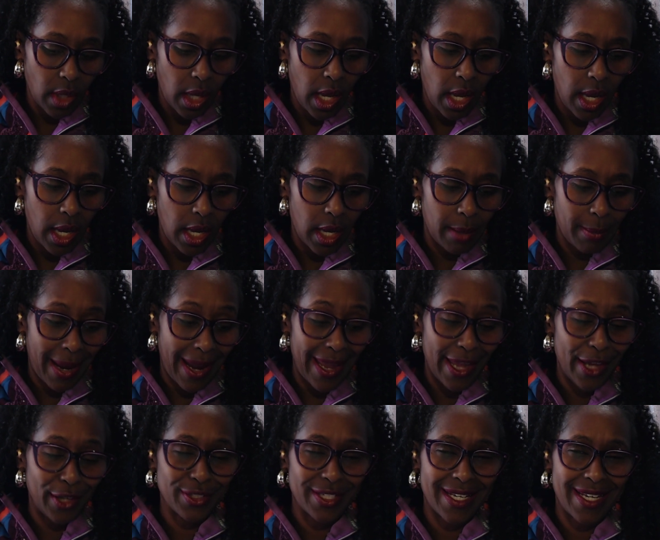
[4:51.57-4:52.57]
I
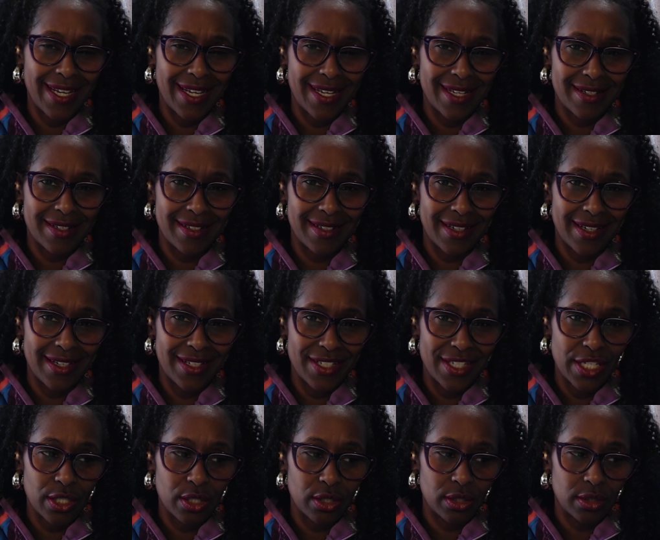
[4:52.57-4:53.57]
held it in
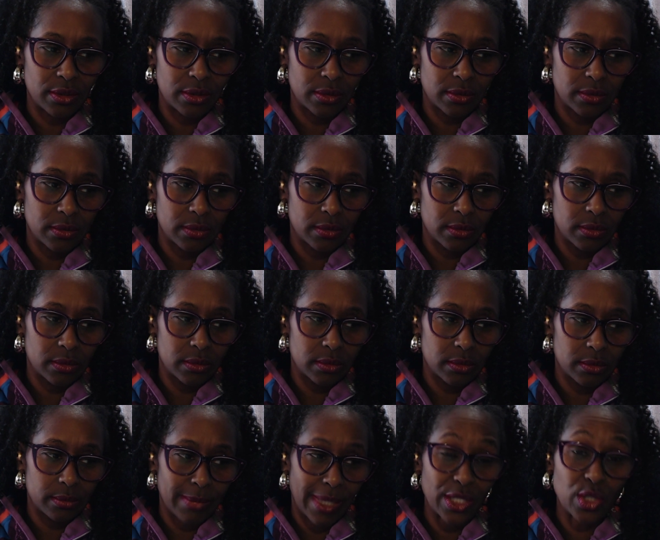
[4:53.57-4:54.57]
until
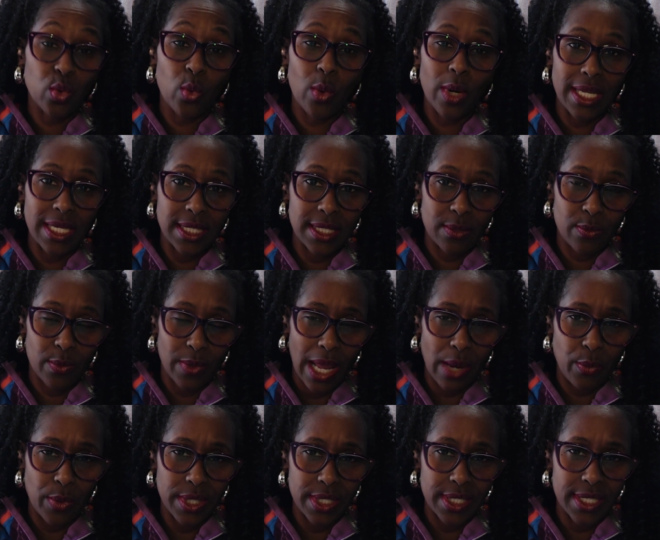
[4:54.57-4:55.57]
my 20s when I
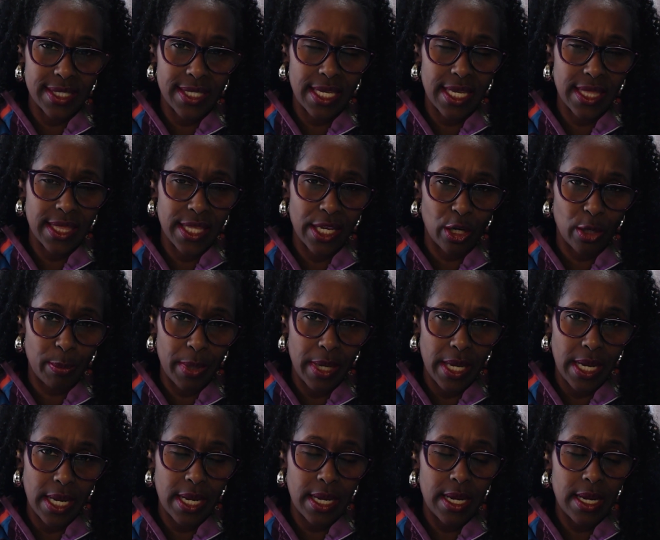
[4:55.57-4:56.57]
went to seek
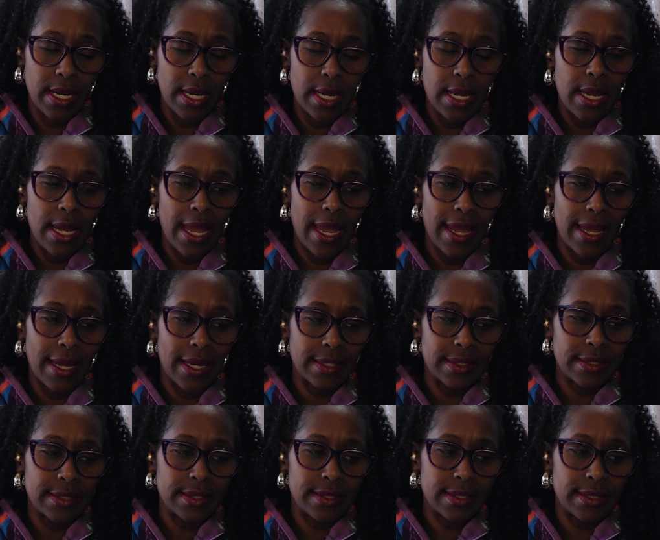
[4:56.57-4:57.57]
therapy,
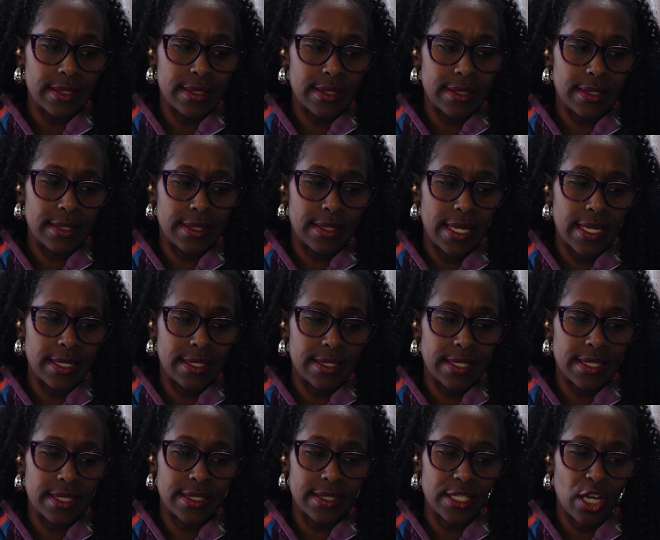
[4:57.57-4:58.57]
and then
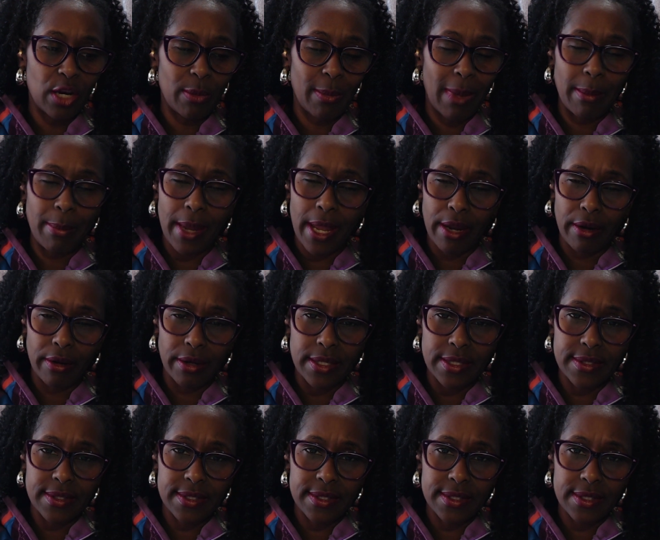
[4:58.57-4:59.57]
didn't tell my
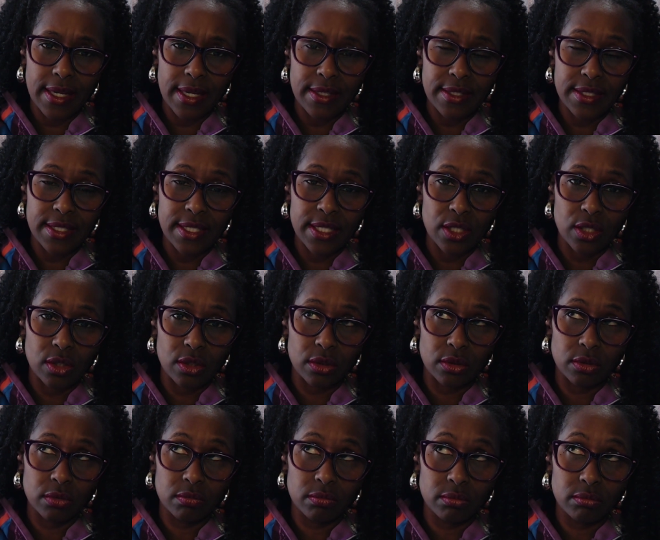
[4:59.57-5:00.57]
parents until